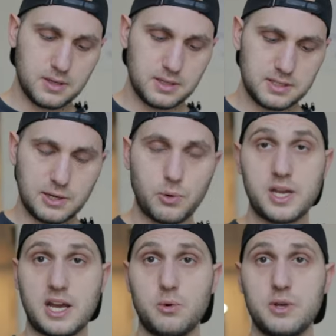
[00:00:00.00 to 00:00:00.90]
is the
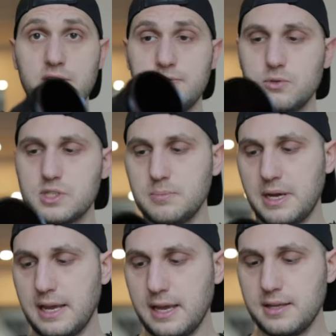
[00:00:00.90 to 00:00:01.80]
way how it feels in
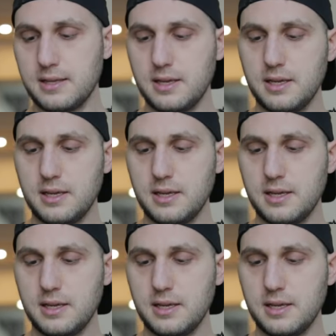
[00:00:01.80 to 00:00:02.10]
my hand.